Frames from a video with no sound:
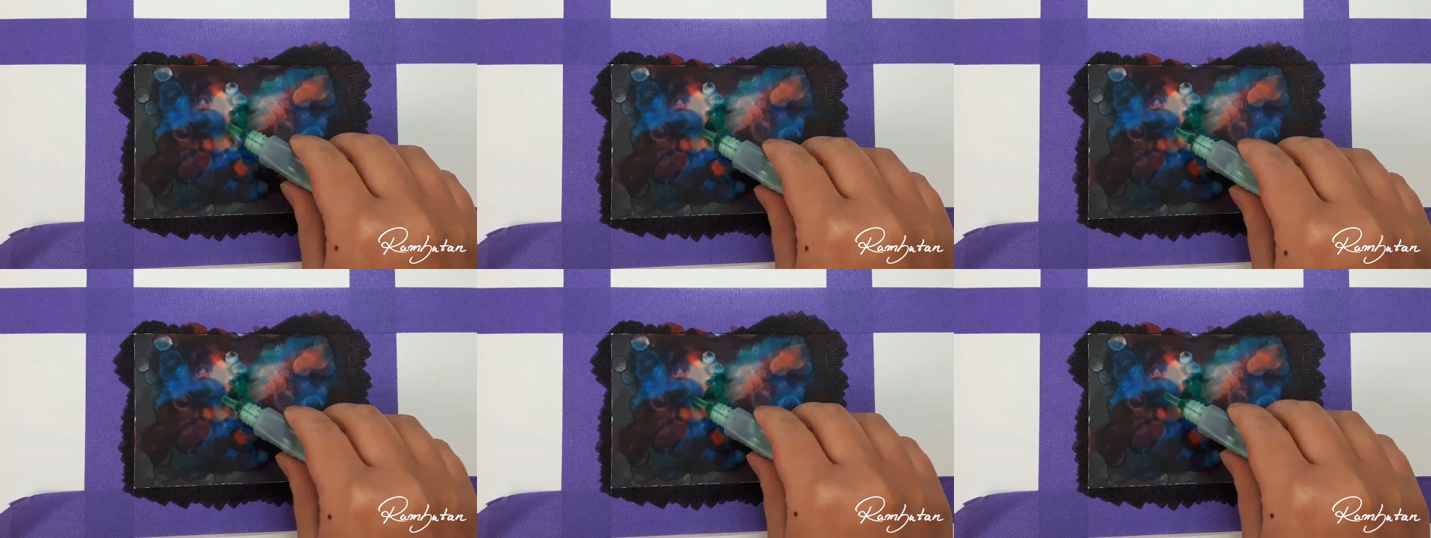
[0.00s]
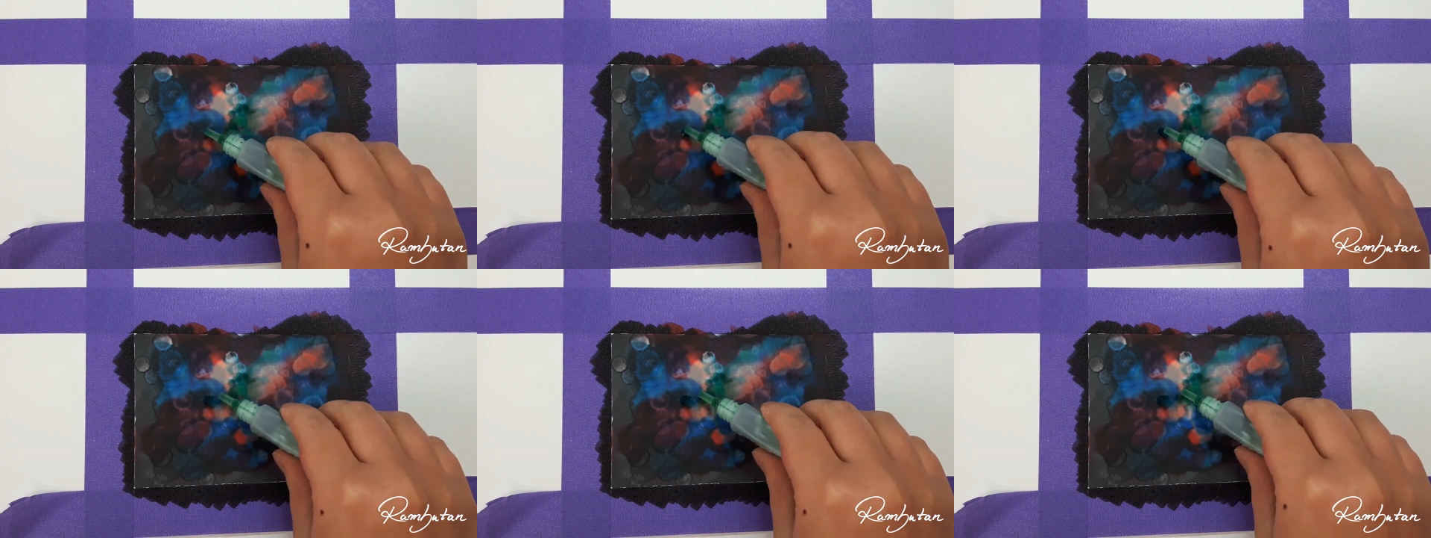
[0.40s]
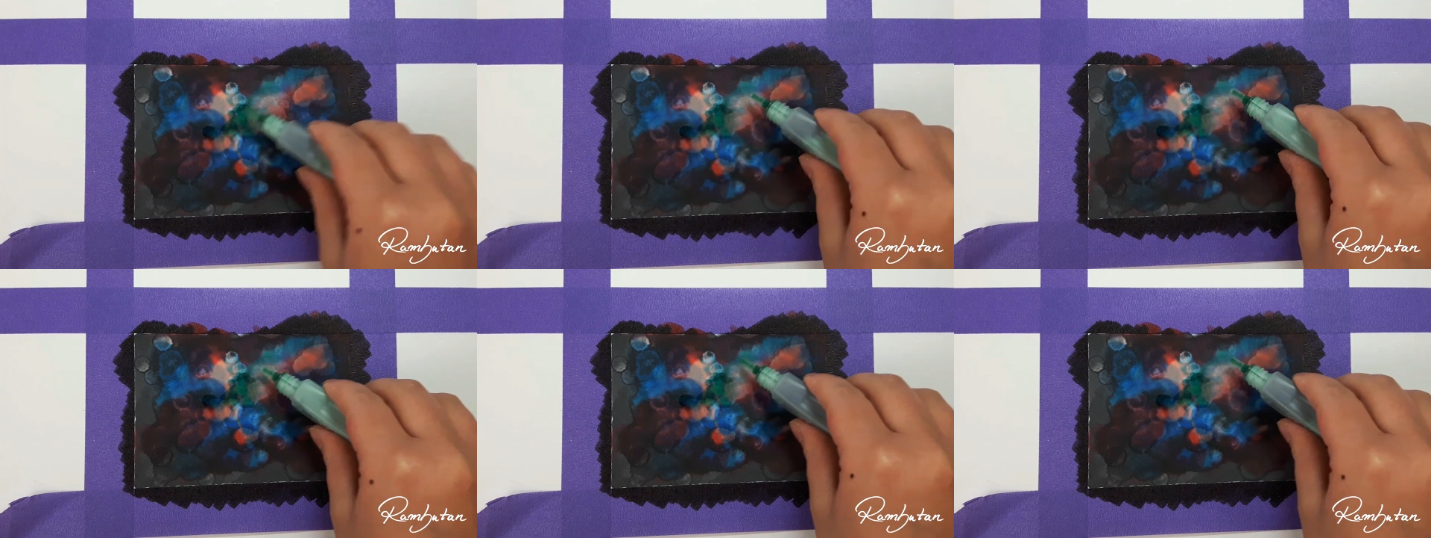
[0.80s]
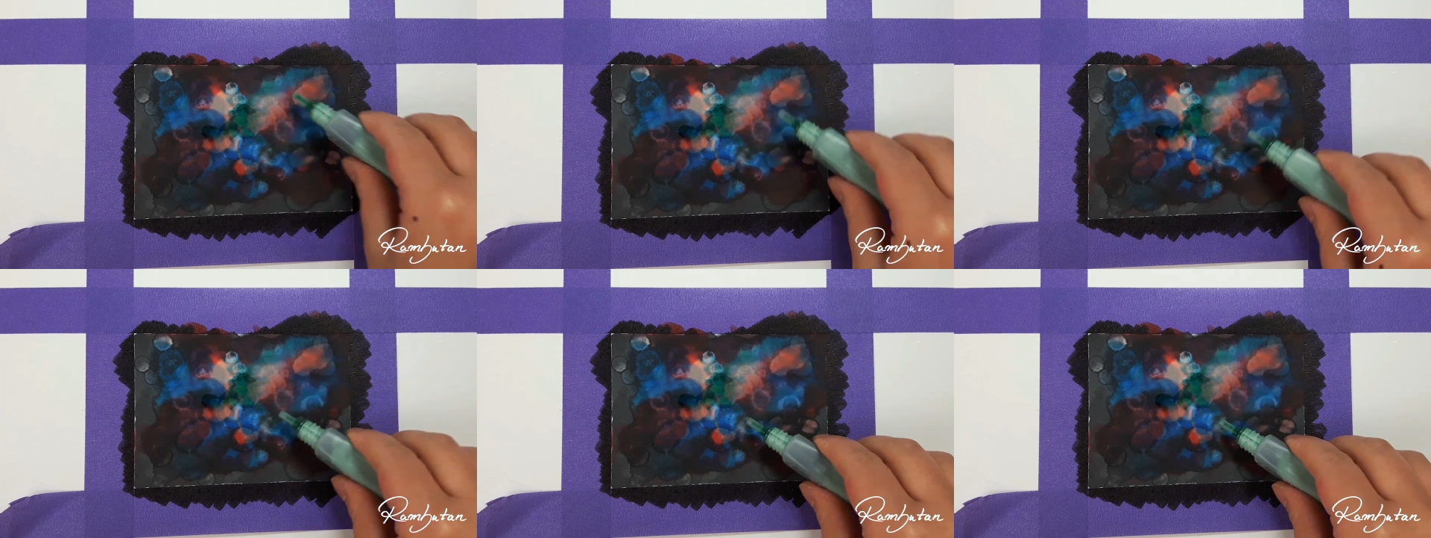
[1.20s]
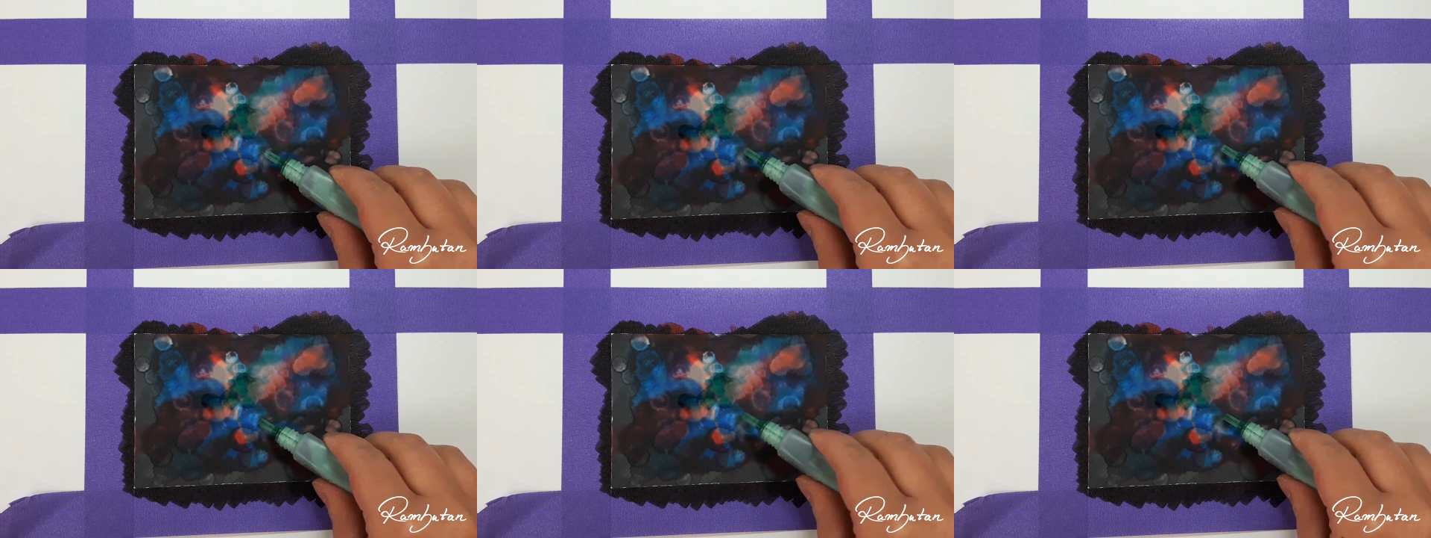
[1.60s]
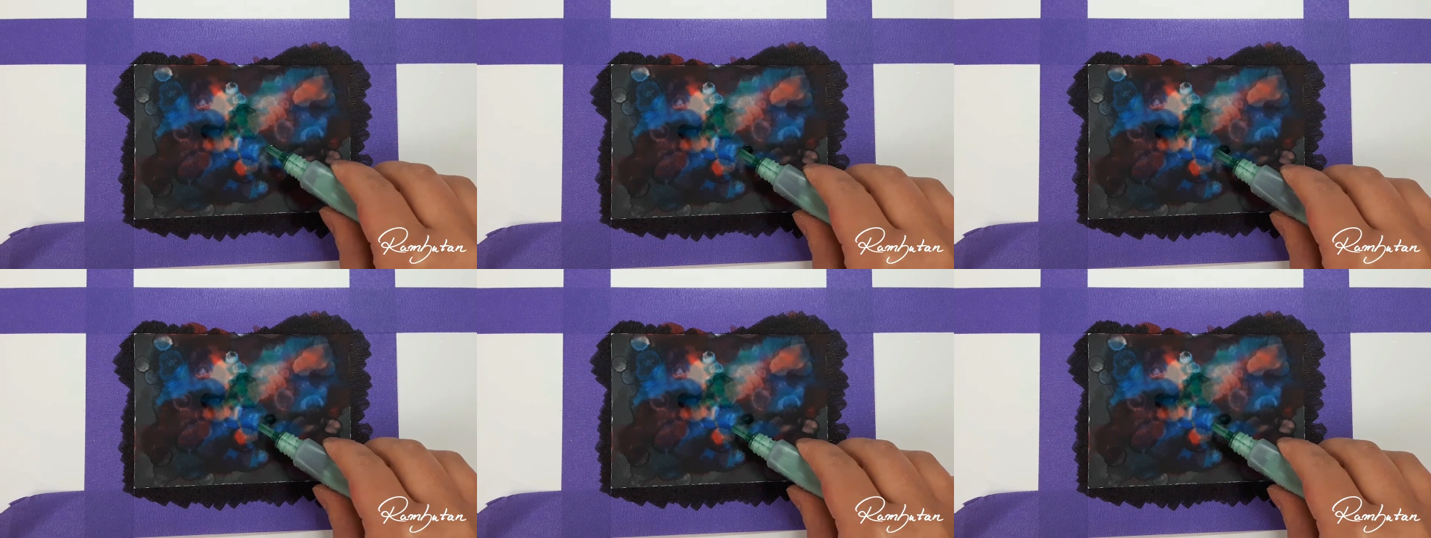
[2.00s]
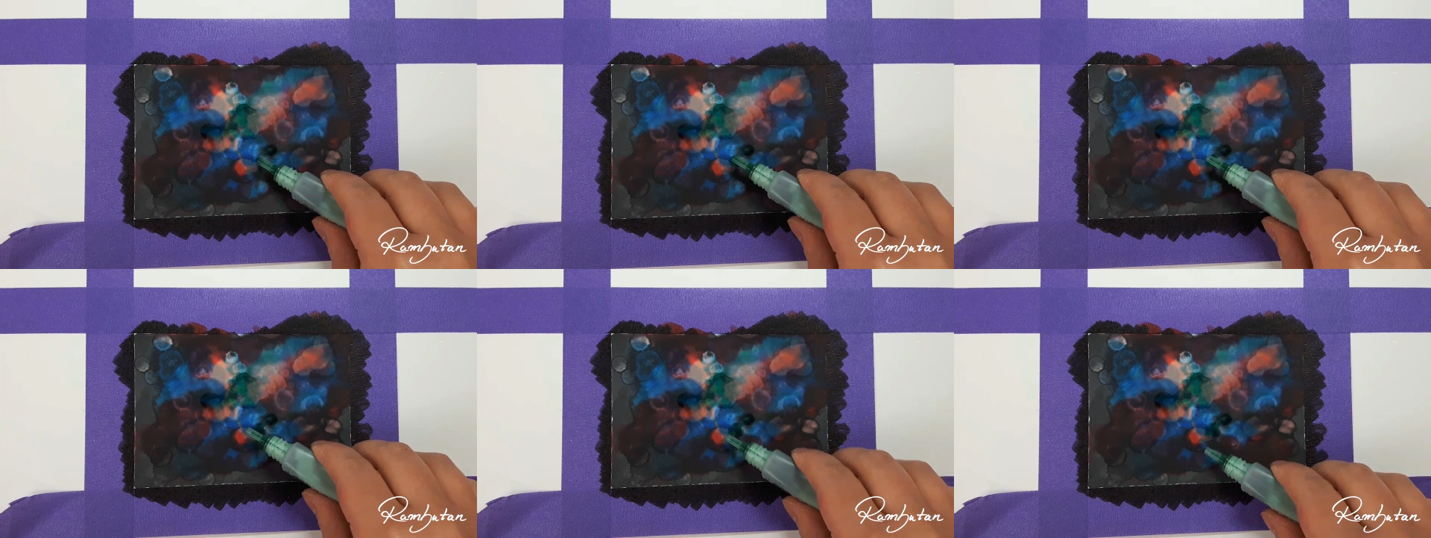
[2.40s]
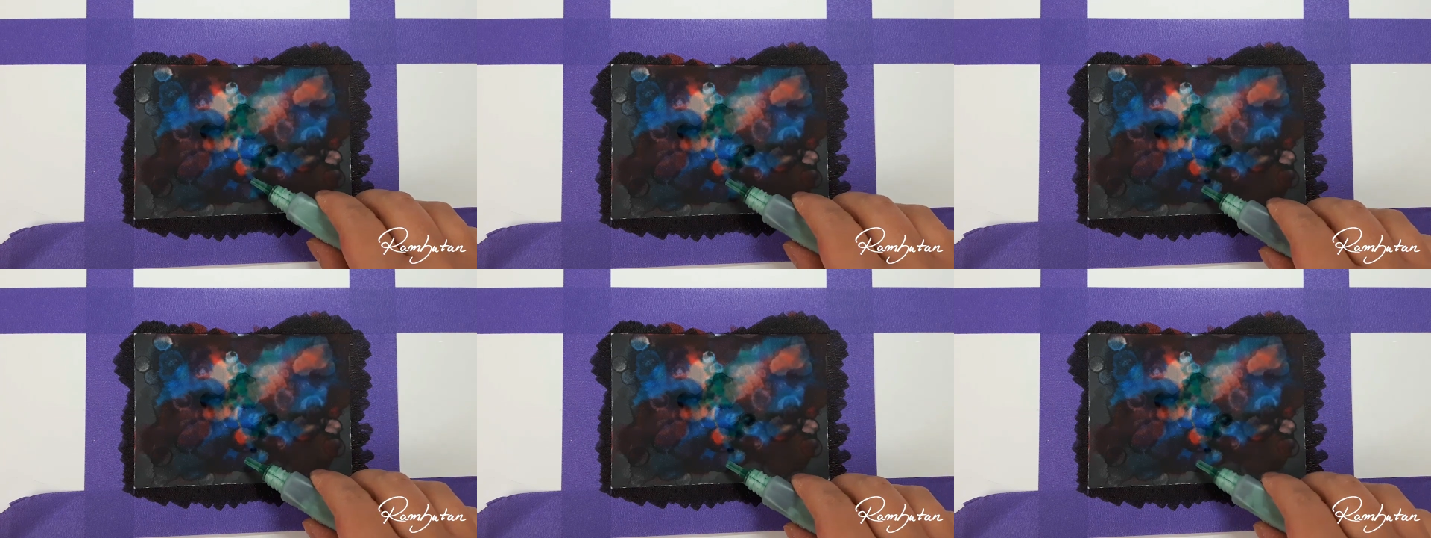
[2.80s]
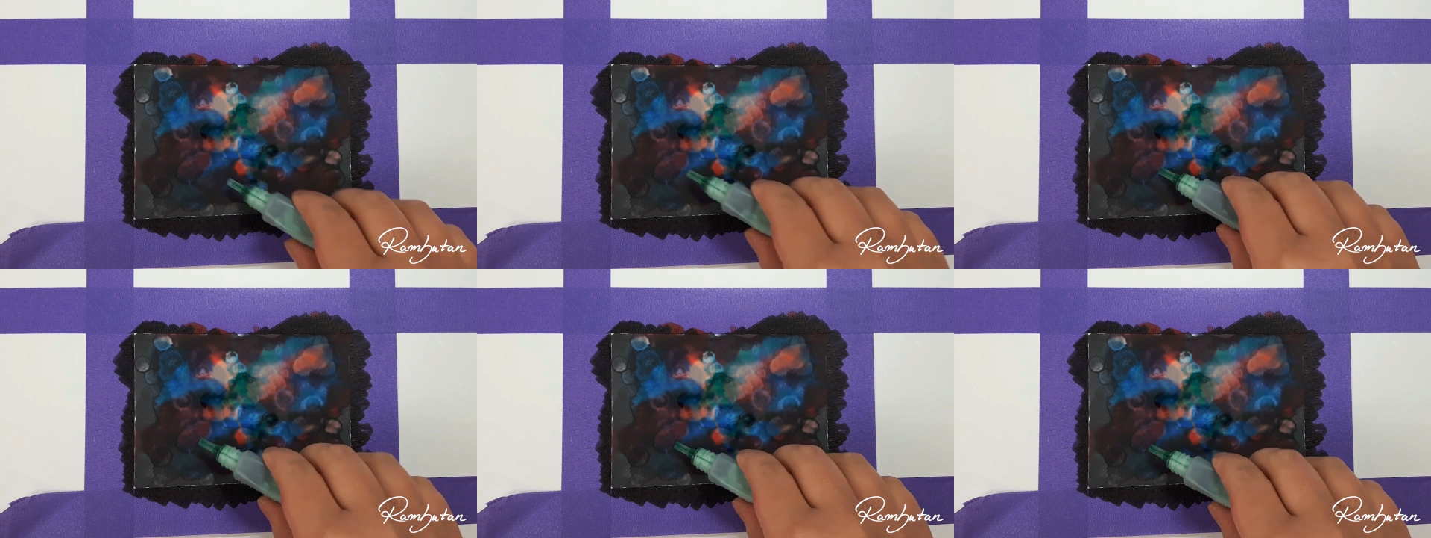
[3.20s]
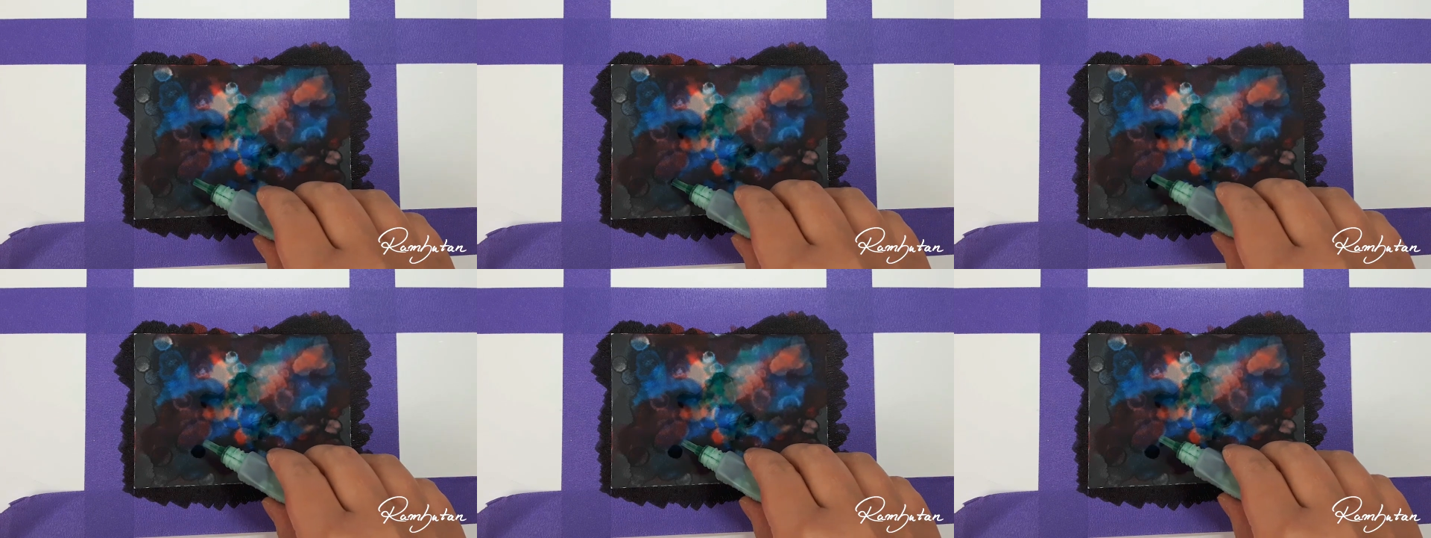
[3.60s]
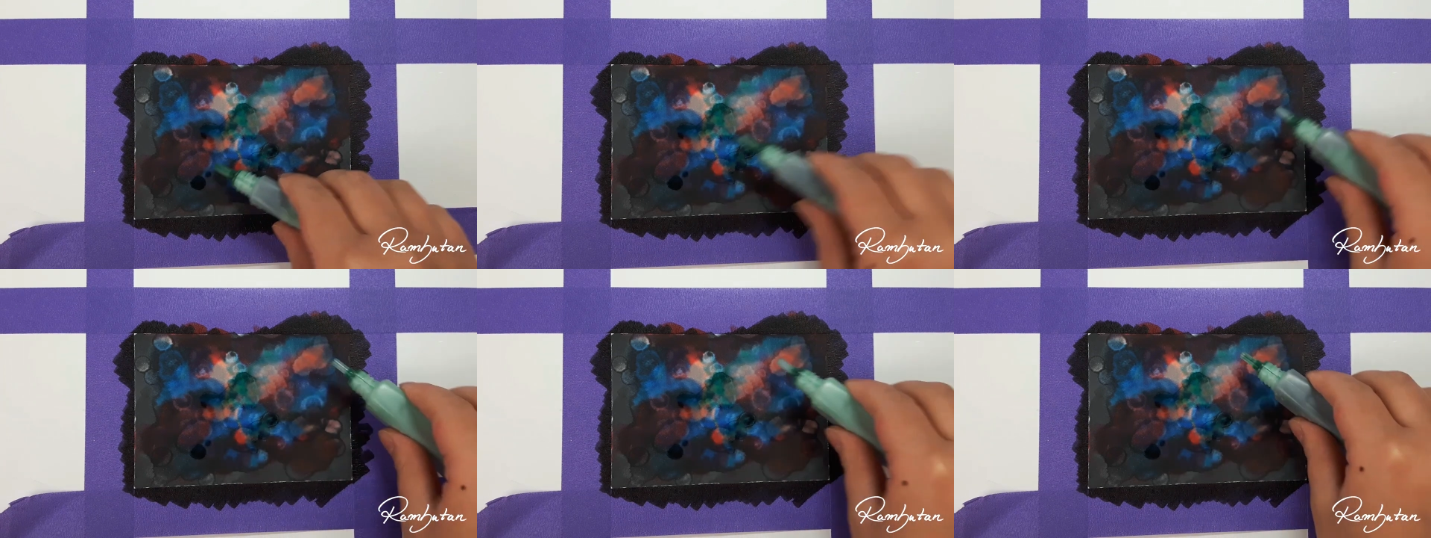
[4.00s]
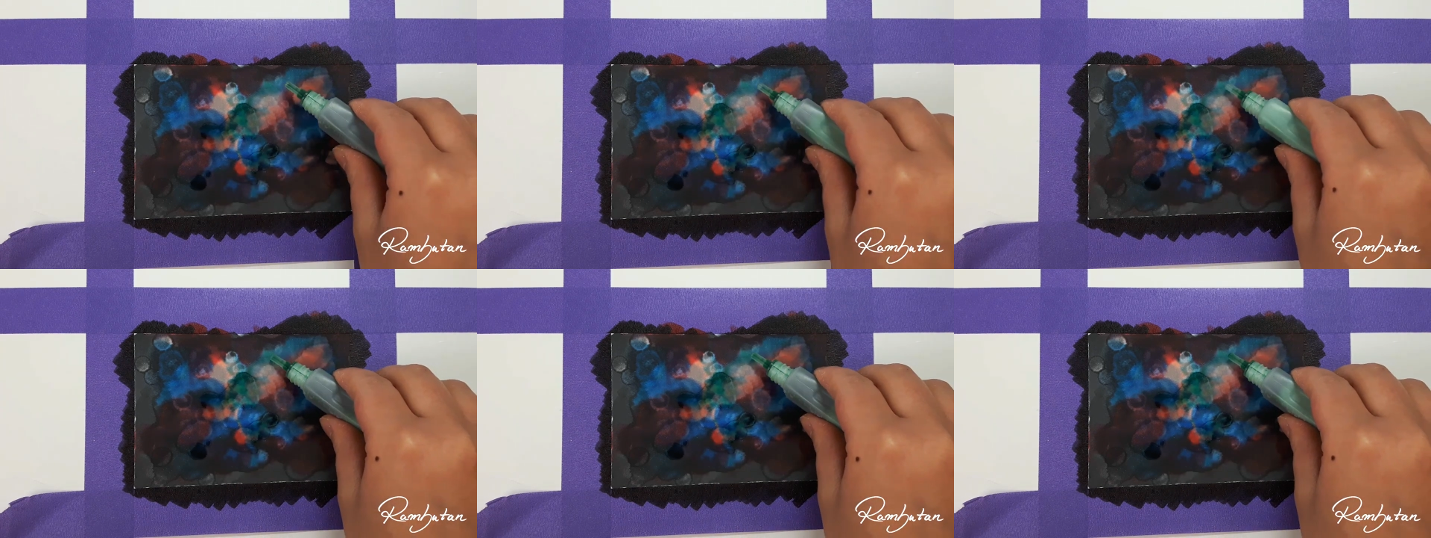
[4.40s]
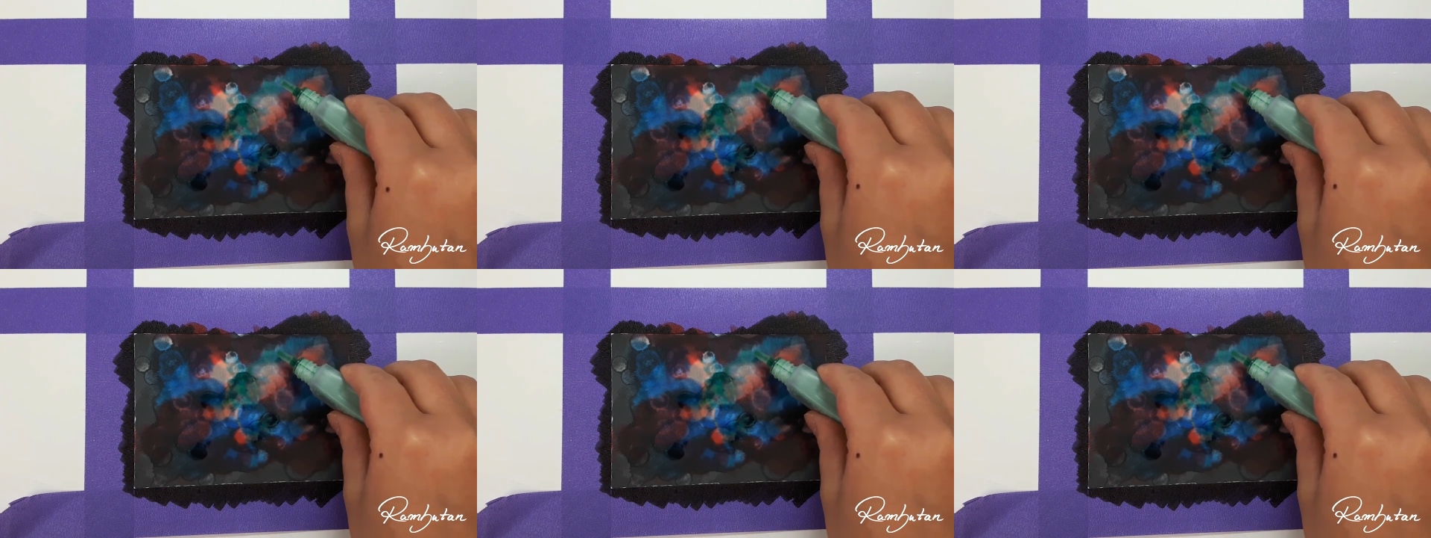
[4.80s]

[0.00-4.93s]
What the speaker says: No face is visible, so there are no lips to read.